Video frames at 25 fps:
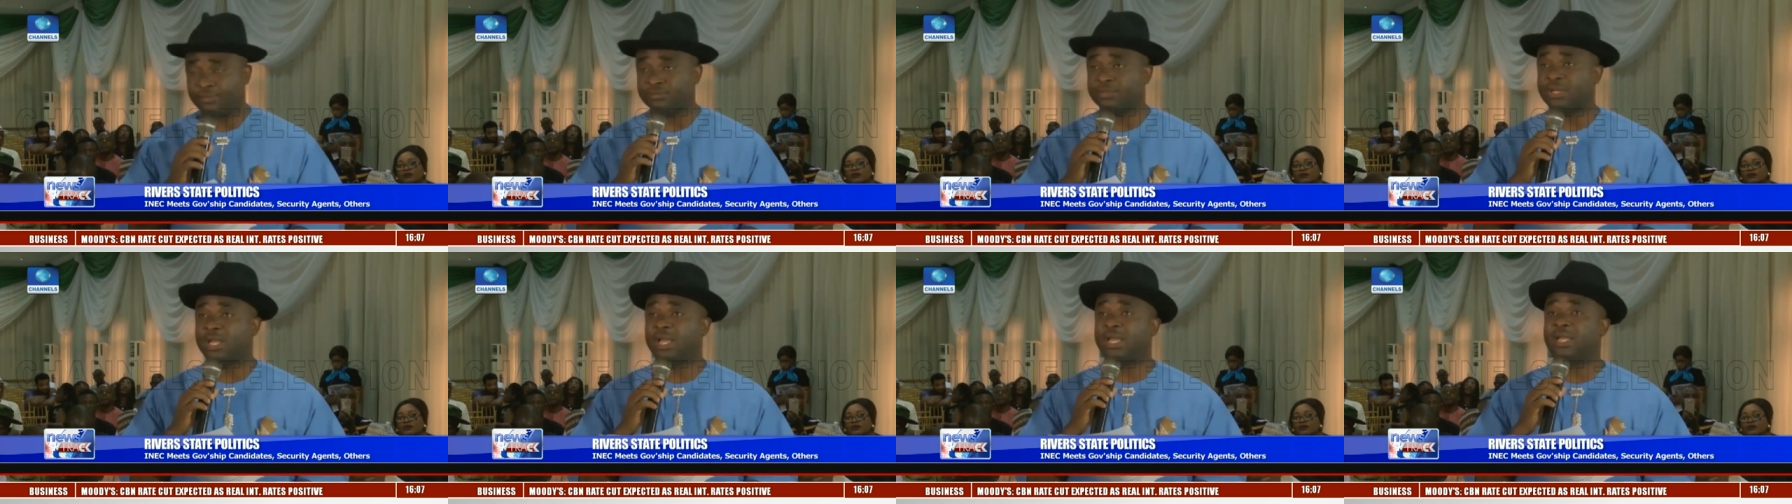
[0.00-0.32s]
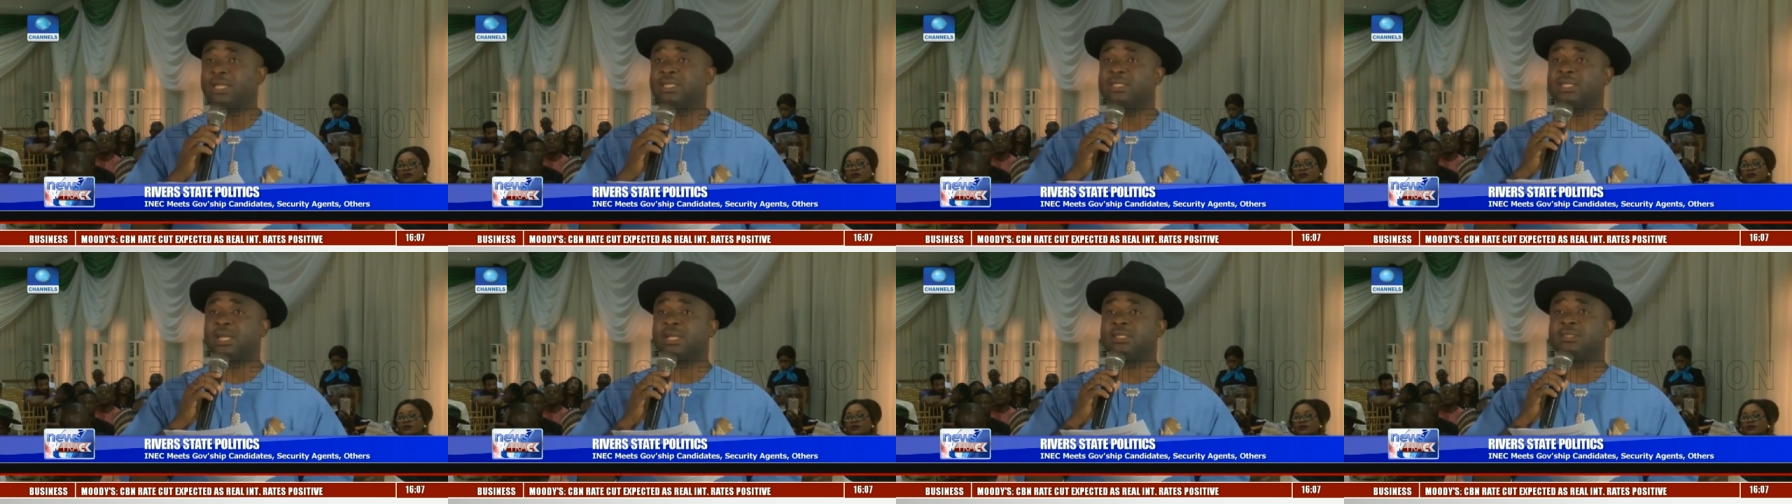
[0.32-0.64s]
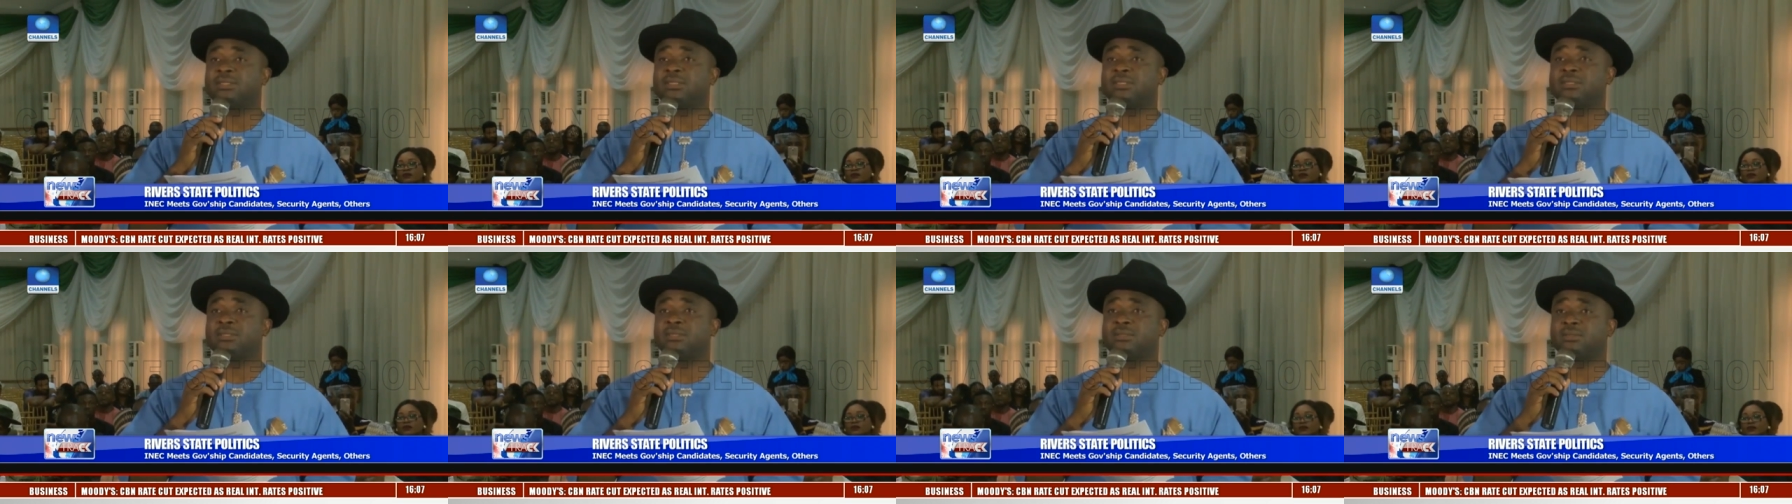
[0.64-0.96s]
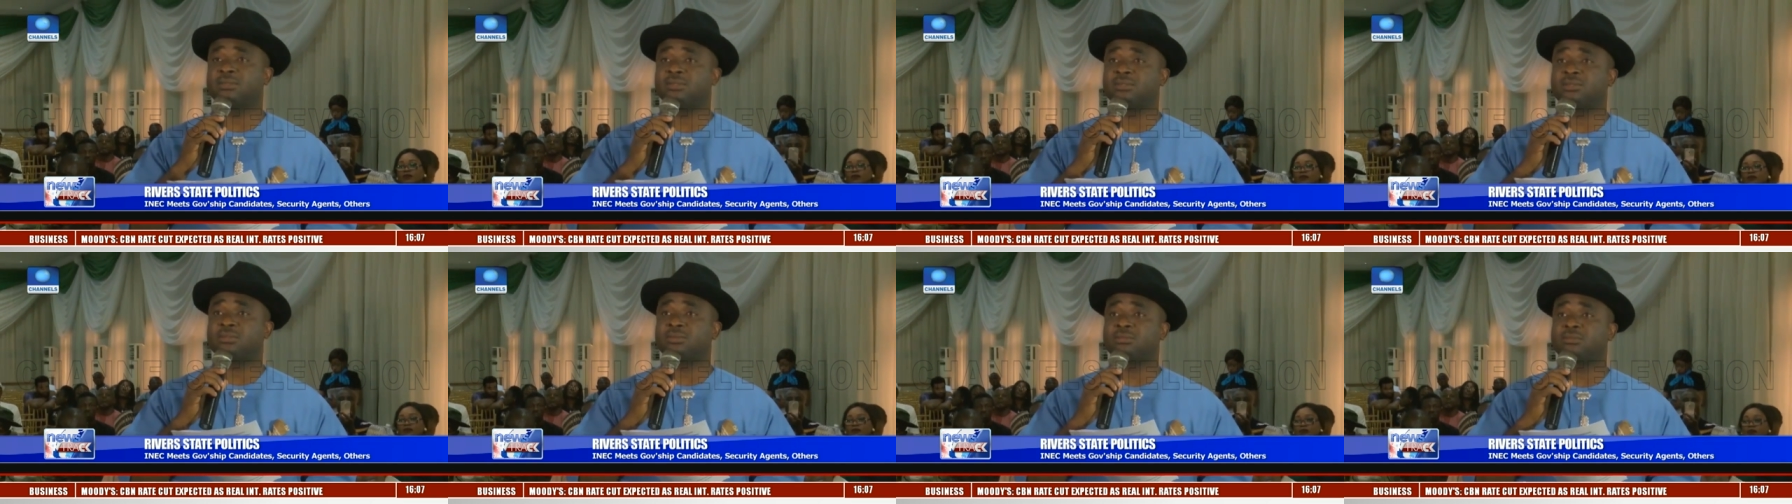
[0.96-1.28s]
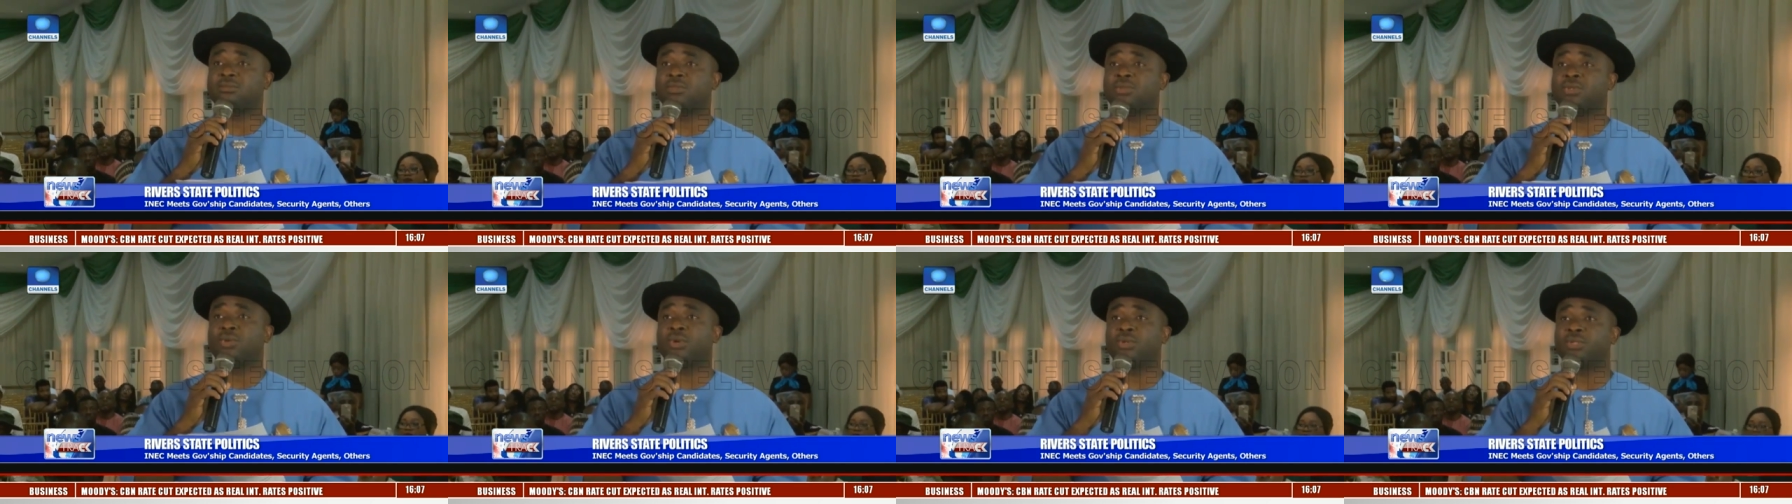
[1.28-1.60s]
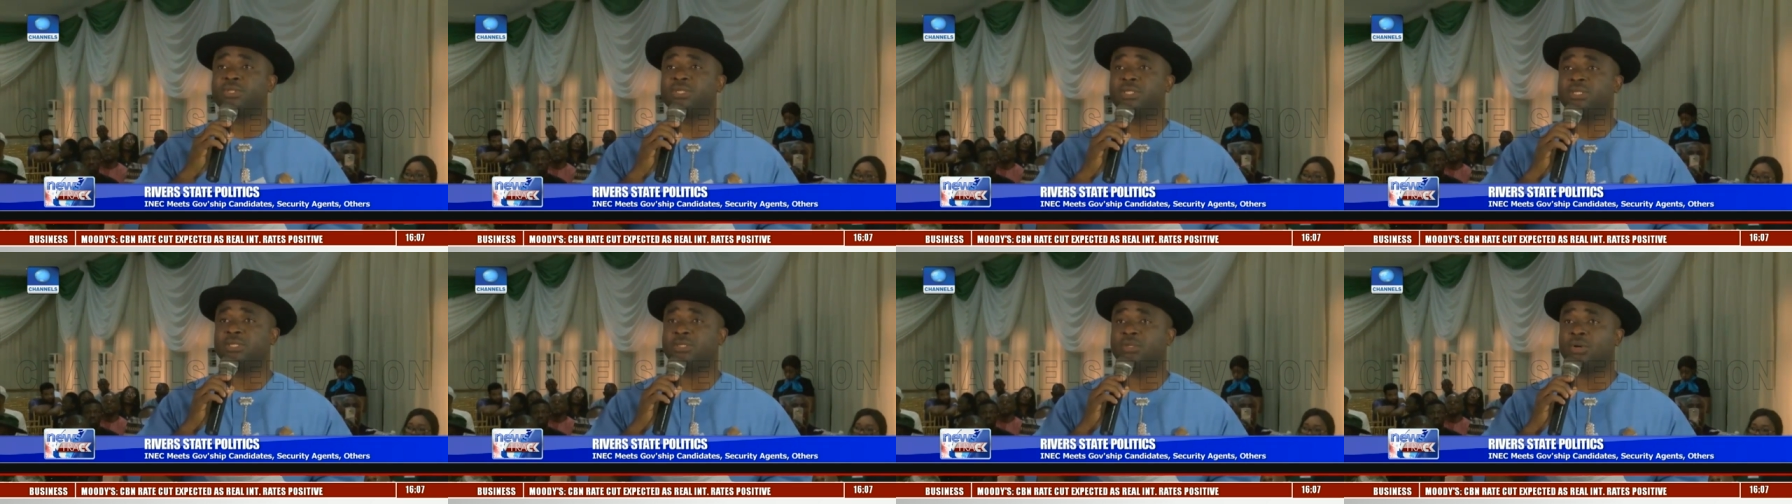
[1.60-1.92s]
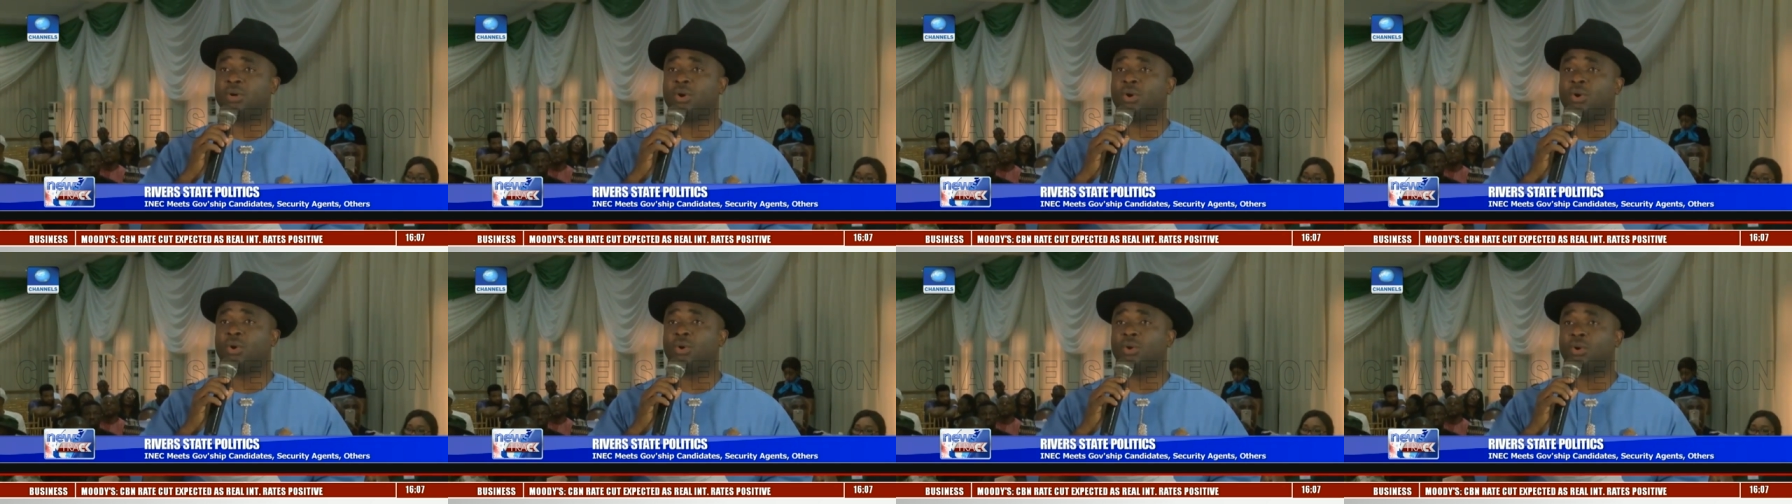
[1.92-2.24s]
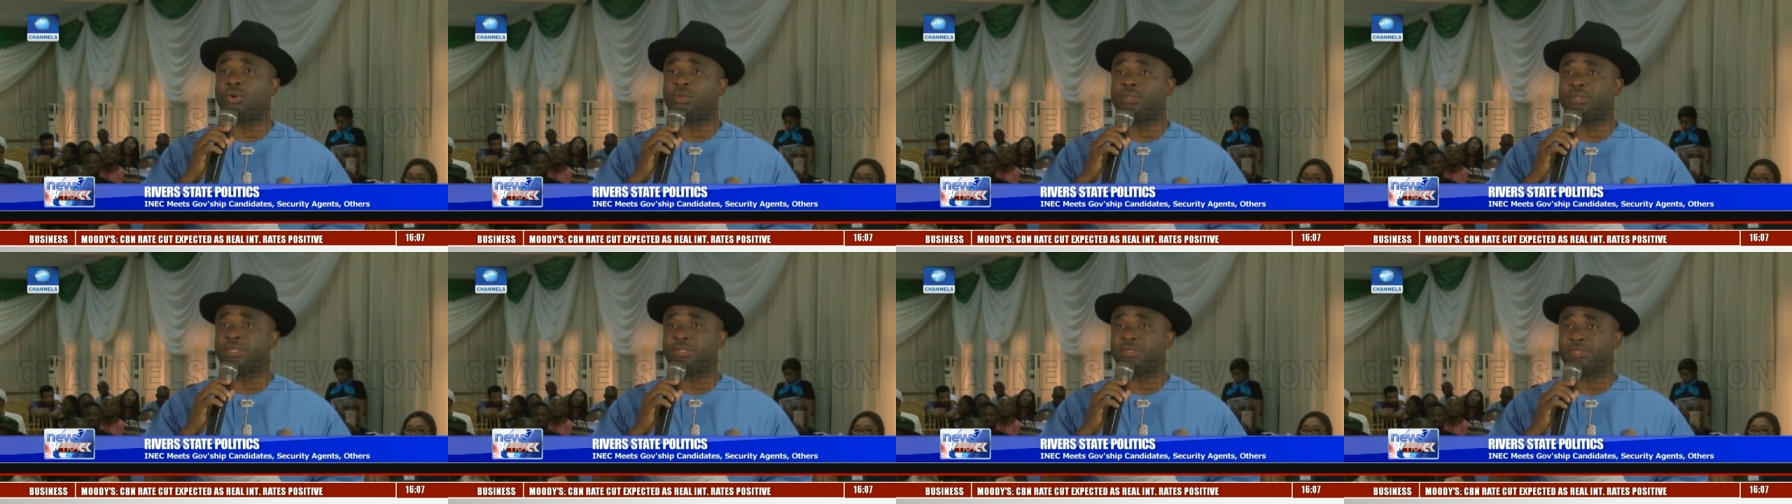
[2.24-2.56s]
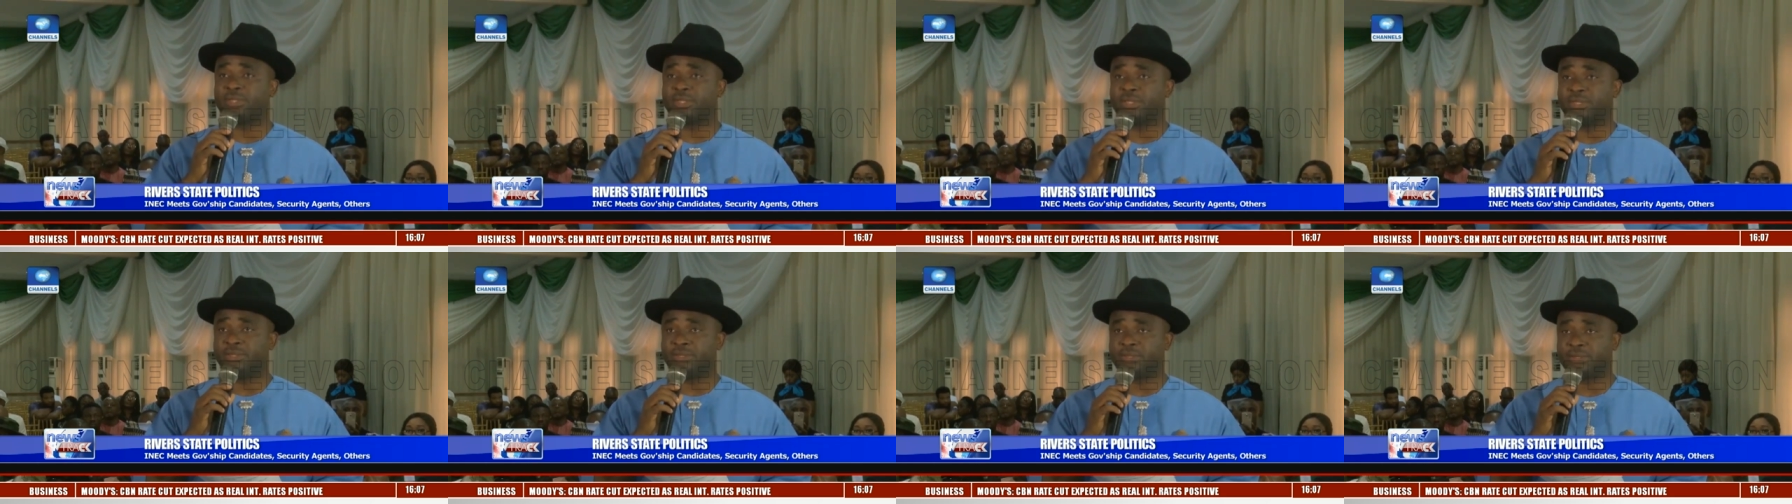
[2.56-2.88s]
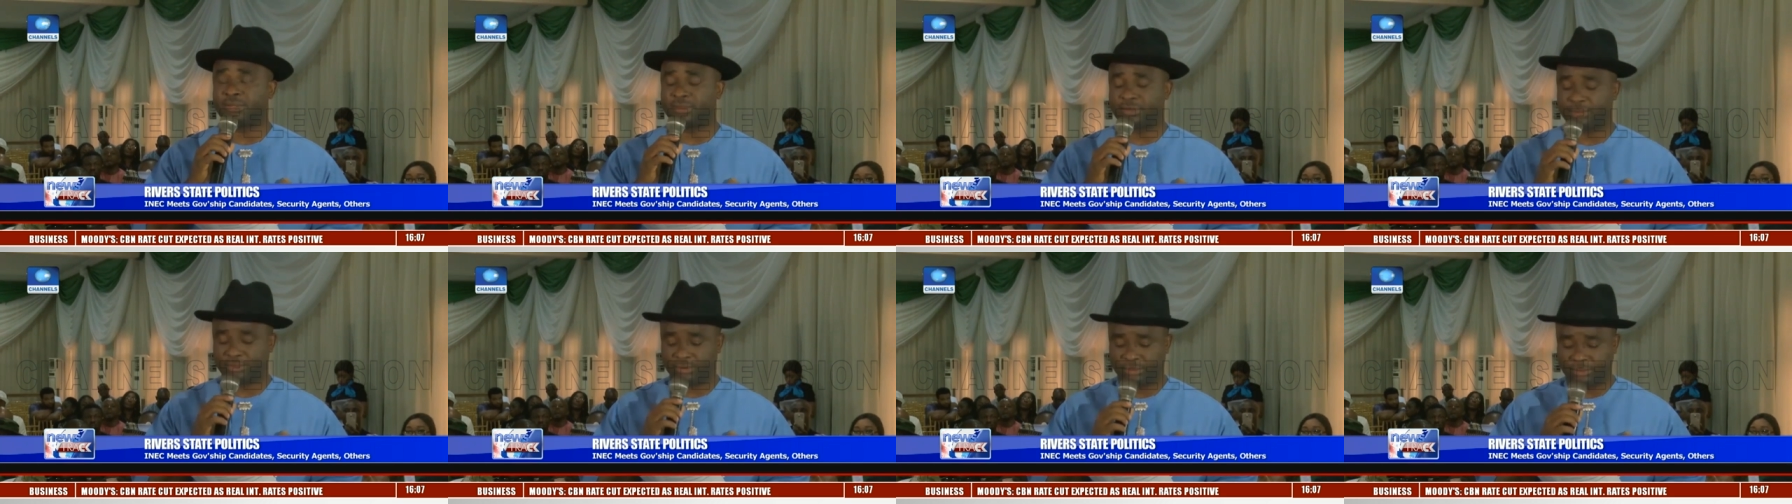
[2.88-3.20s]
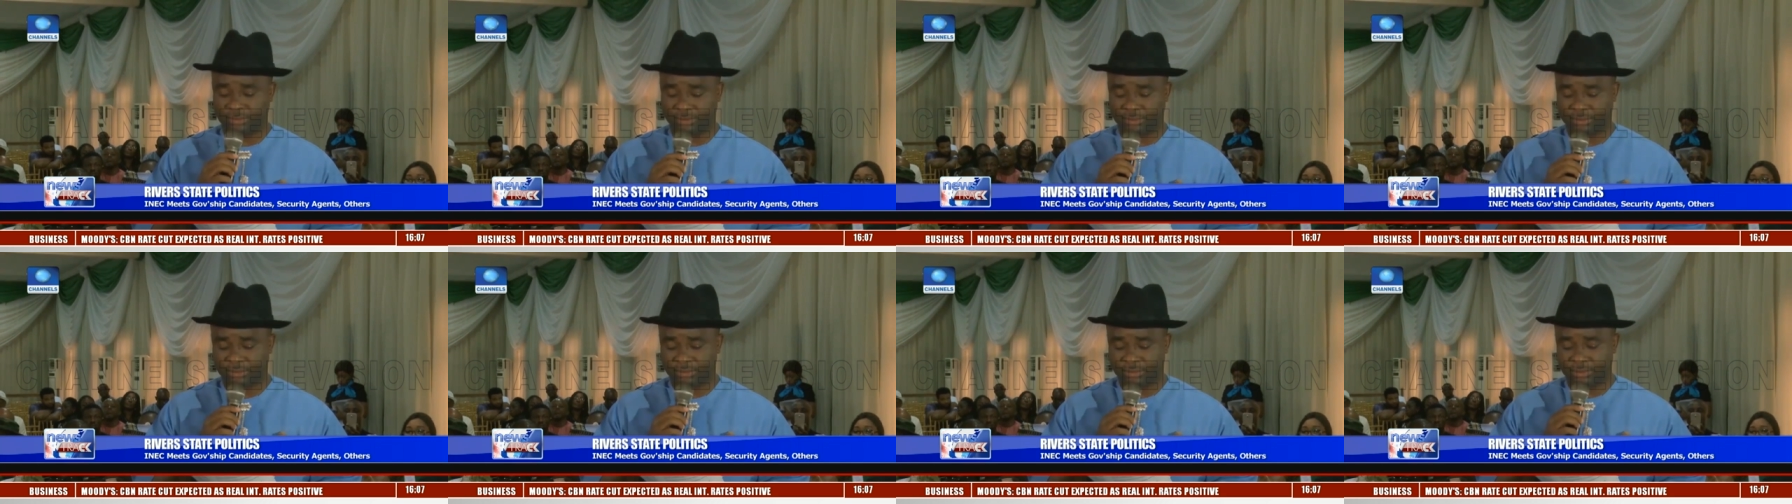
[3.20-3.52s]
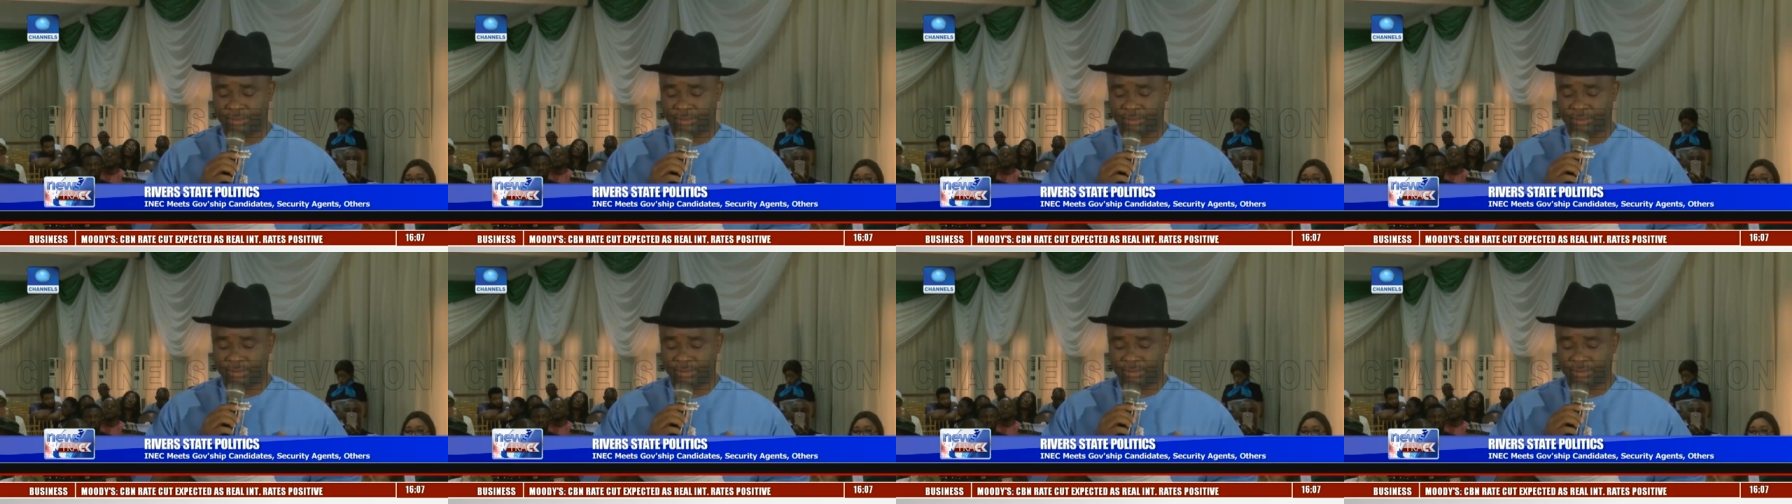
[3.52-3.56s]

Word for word: after it has gotten all these things,